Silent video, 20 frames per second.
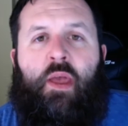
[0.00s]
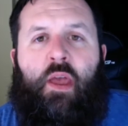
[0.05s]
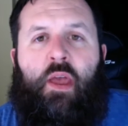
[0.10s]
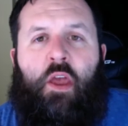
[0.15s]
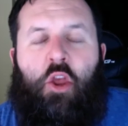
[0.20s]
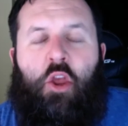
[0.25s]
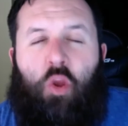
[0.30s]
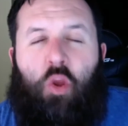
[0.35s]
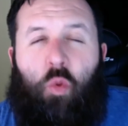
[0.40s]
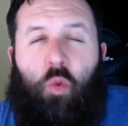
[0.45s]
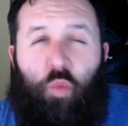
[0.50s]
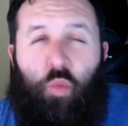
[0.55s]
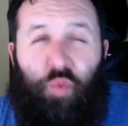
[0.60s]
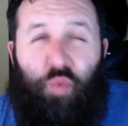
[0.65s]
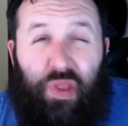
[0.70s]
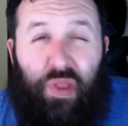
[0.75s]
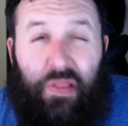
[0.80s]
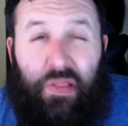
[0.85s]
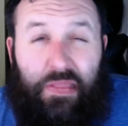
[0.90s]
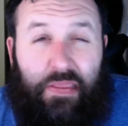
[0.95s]
you
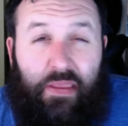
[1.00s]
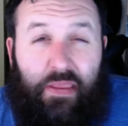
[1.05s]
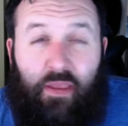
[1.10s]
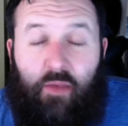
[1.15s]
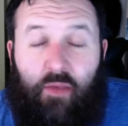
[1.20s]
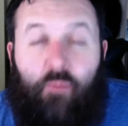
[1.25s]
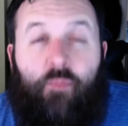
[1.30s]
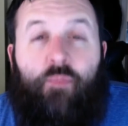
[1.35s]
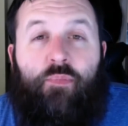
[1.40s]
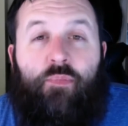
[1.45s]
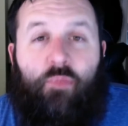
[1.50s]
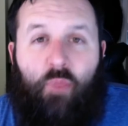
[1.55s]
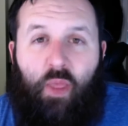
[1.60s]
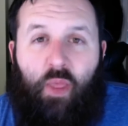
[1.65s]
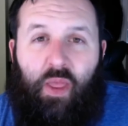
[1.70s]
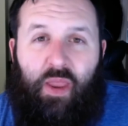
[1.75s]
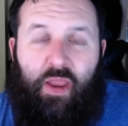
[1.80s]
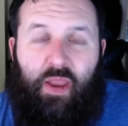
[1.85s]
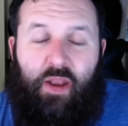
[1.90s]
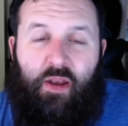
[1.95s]
really,
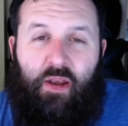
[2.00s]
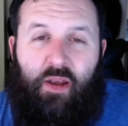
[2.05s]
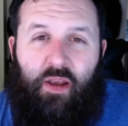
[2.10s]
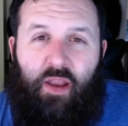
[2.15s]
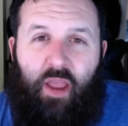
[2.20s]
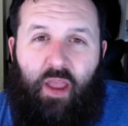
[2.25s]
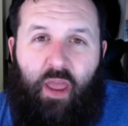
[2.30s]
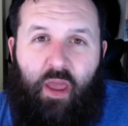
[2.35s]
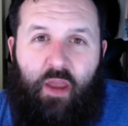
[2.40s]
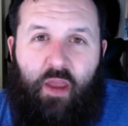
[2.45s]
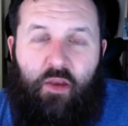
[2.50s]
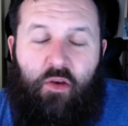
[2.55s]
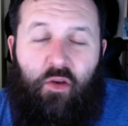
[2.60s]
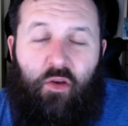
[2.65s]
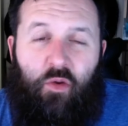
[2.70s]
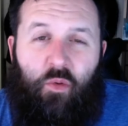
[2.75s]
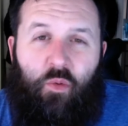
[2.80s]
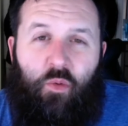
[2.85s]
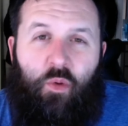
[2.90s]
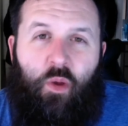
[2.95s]
and I
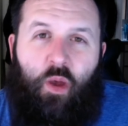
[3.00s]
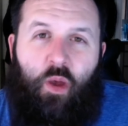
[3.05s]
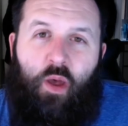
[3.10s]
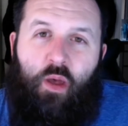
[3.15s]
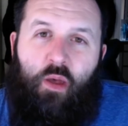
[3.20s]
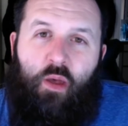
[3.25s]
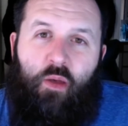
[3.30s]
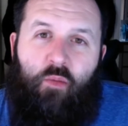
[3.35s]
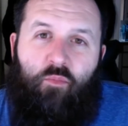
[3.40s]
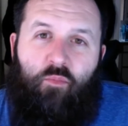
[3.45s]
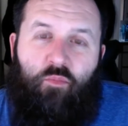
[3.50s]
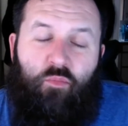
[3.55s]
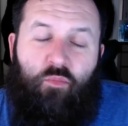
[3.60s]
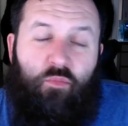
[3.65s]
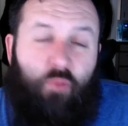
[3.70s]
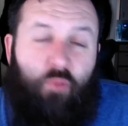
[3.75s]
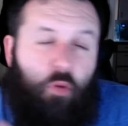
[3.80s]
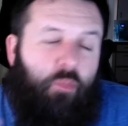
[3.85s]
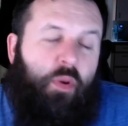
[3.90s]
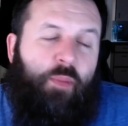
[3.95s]
know
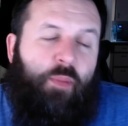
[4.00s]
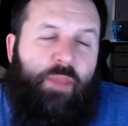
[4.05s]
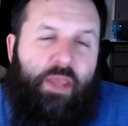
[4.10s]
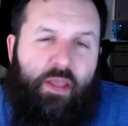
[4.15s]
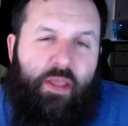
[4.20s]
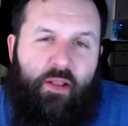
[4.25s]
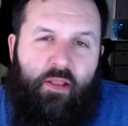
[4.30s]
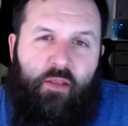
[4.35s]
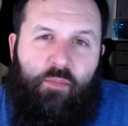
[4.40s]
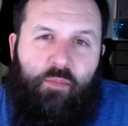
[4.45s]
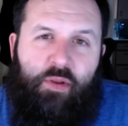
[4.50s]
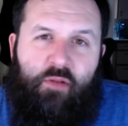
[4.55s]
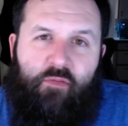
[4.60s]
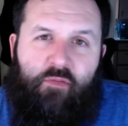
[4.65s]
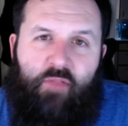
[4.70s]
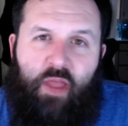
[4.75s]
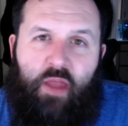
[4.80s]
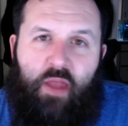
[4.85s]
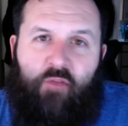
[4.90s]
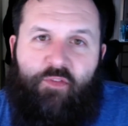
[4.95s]
I'll probably get a little bit of
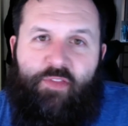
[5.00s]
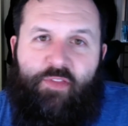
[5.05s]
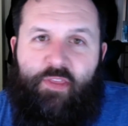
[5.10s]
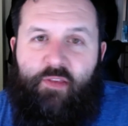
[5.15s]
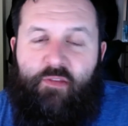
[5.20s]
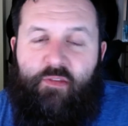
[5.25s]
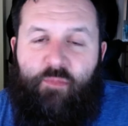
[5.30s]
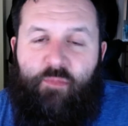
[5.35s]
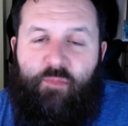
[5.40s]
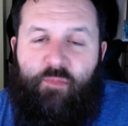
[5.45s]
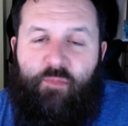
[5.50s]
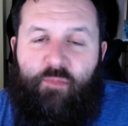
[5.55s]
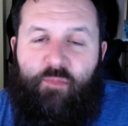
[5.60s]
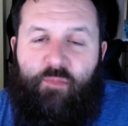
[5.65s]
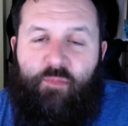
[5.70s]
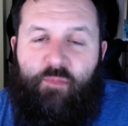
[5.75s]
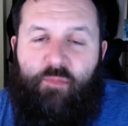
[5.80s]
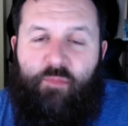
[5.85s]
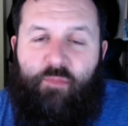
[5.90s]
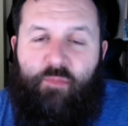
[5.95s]
flack for this, but
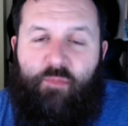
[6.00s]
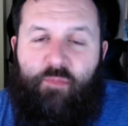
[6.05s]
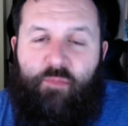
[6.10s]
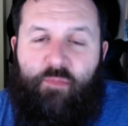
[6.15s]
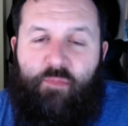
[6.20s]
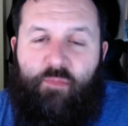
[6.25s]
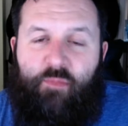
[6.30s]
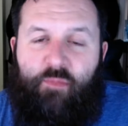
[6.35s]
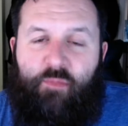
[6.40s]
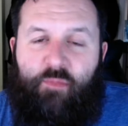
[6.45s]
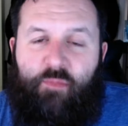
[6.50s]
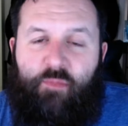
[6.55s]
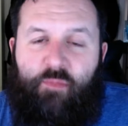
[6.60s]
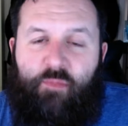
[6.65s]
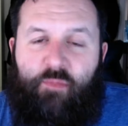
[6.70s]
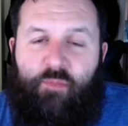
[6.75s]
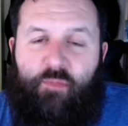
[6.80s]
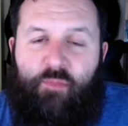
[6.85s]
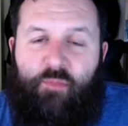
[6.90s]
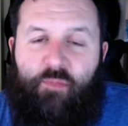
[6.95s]
you really need to
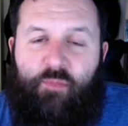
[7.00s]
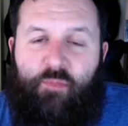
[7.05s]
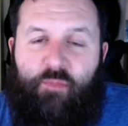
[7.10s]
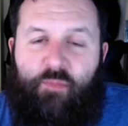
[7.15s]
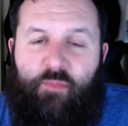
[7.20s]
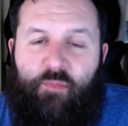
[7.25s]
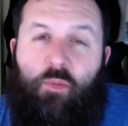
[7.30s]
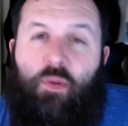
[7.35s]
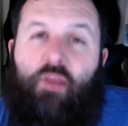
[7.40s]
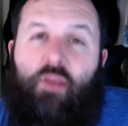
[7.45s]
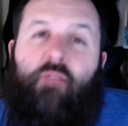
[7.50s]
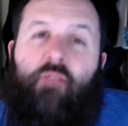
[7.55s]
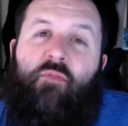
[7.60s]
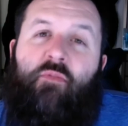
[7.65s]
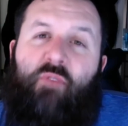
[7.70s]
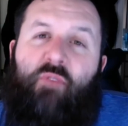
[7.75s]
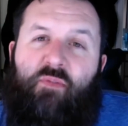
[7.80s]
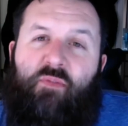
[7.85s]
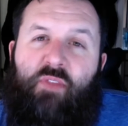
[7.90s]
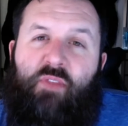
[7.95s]
budget between
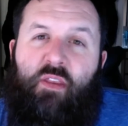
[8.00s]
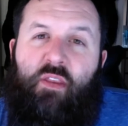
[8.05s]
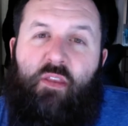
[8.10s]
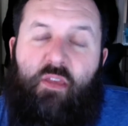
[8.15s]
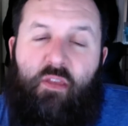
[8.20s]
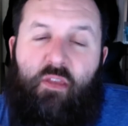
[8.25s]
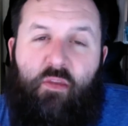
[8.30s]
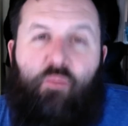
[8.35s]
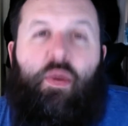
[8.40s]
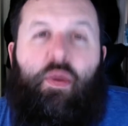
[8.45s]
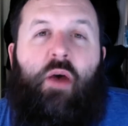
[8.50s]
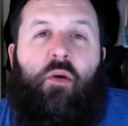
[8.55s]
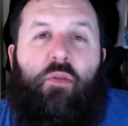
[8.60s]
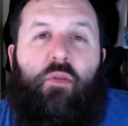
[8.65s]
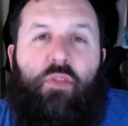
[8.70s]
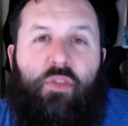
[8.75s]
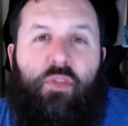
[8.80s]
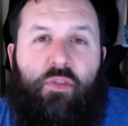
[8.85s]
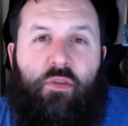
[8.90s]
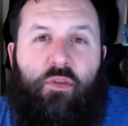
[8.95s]
$50 to
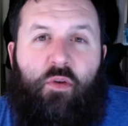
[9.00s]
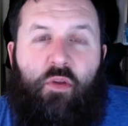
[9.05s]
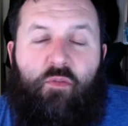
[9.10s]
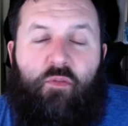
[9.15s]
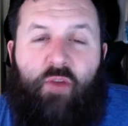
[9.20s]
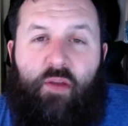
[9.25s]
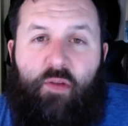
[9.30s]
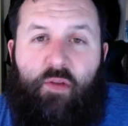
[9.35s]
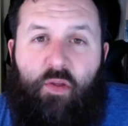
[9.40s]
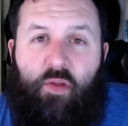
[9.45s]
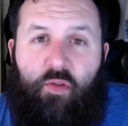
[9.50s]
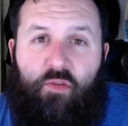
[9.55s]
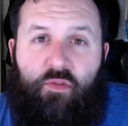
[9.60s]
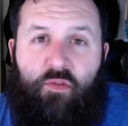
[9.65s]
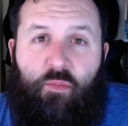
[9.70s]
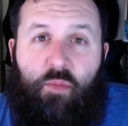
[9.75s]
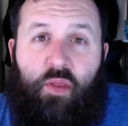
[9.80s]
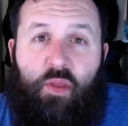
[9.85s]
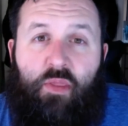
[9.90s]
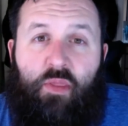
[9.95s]
about $35 a
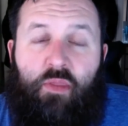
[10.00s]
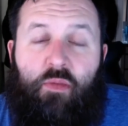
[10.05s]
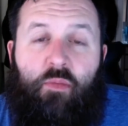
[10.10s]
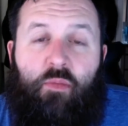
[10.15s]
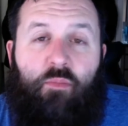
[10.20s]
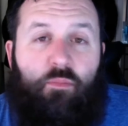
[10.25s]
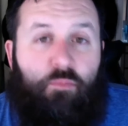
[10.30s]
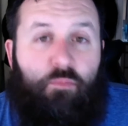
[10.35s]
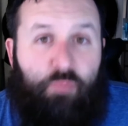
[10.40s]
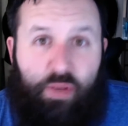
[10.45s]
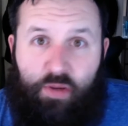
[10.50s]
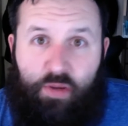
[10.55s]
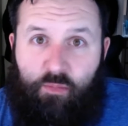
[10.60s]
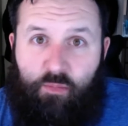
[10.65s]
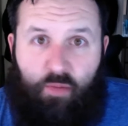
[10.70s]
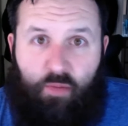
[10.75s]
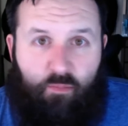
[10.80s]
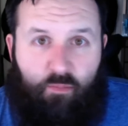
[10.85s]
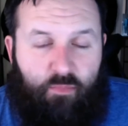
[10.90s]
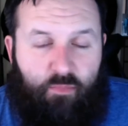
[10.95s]
month
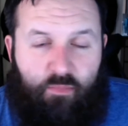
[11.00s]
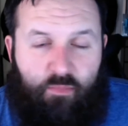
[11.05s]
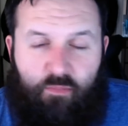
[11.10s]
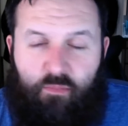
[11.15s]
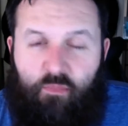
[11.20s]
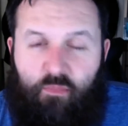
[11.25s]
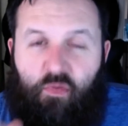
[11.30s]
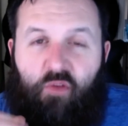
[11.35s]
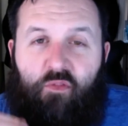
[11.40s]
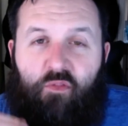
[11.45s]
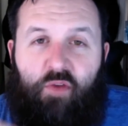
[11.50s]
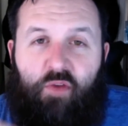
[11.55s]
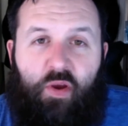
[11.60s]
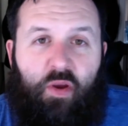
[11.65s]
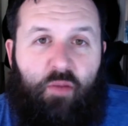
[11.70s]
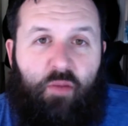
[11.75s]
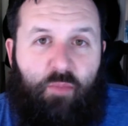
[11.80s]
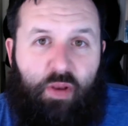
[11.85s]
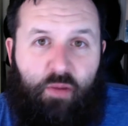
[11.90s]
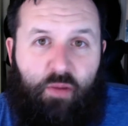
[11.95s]
minimum,
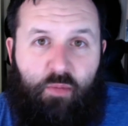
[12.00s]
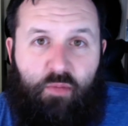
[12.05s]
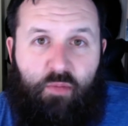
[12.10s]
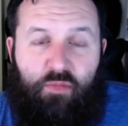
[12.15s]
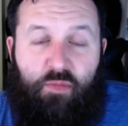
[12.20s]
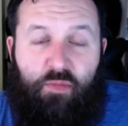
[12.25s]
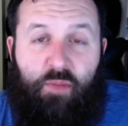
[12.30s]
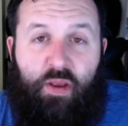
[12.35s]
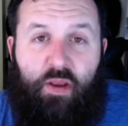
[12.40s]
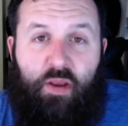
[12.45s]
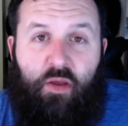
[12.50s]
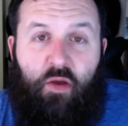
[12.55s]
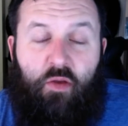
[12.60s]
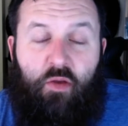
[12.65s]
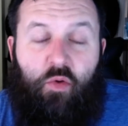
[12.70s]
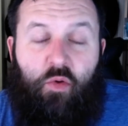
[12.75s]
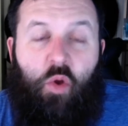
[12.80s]
very minimum, depending on